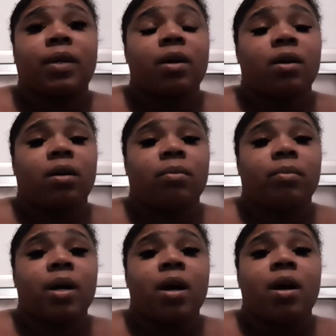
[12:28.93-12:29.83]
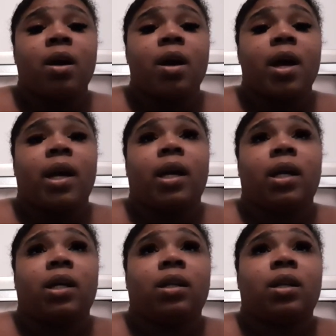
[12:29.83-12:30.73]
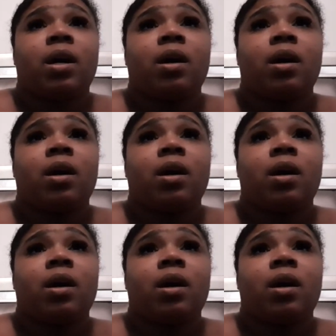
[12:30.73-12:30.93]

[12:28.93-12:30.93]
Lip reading: And